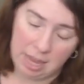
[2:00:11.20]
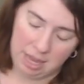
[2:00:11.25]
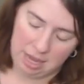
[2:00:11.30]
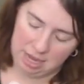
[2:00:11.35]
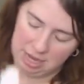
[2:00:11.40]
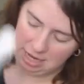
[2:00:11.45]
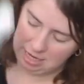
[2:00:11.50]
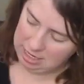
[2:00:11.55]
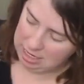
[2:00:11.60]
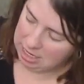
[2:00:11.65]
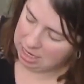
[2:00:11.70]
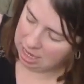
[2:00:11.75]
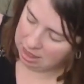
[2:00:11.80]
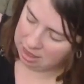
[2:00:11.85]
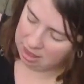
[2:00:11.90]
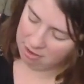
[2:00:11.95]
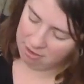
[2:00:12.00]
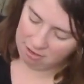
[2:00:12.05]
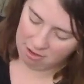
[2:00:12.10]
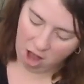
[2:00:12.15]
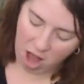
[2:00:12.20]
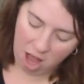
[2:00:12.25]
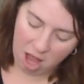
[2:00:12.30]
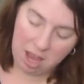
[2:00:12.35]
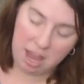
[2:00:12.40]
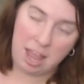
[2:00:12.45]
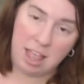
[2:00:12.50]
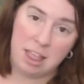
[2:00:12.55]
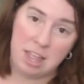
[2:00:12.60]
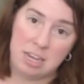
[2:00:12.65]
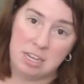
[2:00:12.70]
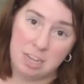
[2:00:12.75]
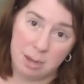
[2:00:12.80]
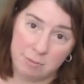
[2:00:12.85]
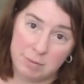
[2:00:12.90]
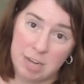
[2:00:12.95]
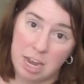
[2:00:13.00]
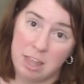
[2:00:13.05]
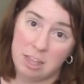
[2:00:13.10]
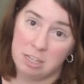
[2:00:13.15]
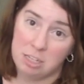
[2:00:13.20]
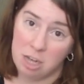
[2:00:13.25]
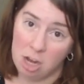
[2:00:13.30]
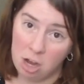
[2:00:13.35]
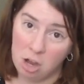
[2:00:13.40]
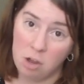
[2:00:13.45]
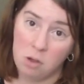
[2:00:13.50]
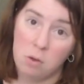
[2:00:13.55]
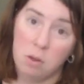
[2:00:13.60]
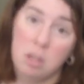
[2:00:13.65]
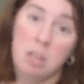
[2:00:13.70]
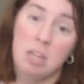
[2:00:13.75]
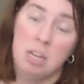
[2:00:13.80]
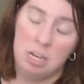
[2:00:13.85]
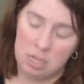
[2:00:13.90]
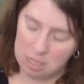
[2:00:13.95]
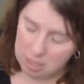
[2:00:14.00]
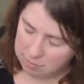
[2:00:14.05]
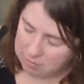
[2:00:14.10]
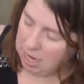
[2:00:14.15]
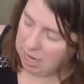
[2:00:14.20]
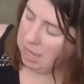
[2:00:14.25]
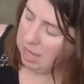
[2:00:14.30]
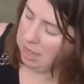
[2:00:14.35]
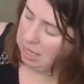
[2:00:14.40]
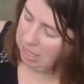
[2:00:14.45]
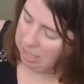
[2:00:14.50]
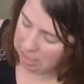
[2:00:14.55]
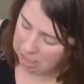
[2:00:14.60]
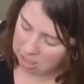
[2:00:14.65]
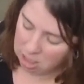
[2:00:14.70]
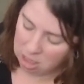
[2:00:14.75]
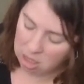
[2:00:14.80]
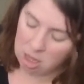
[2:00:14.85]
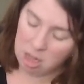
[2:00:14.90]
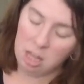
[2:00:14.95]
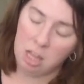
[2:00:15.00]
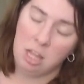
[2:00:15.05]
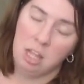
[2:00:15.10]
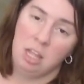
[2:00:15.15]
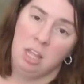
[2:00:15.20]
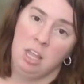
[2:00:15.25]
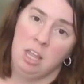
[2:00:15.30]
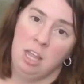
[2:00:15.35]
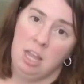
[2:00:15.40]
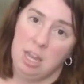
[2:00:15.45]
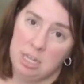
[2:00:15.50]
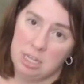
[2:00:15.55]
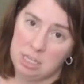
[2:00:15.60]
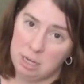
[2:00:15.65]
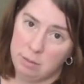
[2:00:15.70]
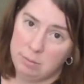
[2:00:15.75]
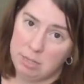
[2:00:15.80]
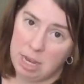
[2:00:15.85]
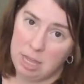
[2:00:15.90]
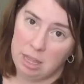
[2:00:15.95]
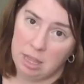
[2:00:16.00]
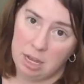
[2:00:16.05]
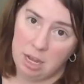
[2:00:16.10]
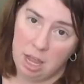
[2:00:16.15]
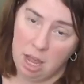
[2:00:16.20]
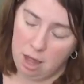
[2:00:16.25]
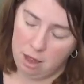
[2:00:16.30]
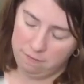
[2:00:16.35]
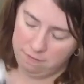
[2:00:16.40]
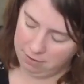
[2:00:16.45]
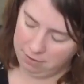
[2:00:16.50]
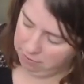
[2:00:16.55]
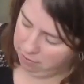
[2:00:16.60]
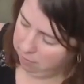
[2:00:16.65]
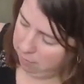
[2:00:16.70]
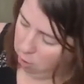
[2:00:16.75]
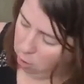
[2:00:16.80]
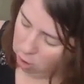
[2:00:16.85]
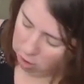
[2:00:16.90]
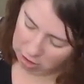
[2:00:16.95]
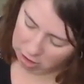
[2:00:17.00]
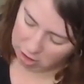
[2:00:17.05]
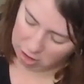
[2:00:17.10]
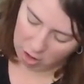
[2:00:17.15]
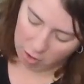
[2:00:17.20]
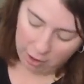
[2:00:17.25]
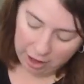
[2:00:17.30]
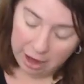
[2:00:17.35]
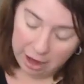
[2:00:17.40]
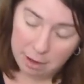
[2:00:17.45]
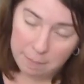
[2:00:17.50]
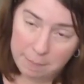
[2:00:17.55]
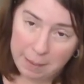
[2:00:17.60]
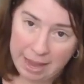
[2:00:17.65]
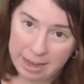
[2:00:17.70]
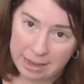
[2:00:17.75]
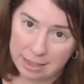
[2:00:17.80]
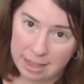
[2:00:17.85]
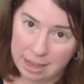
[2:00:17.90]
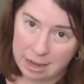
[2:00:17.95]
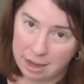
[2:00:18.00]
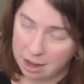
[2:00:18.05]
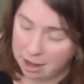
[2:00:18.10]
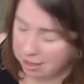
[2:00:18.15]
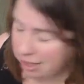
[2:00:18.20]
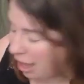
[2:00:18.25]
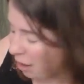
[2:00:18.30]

to knit the sock and then dip dye the toe, dip dye the heel, and dip dye the cuff or some, or, you know, hand paint that on. That would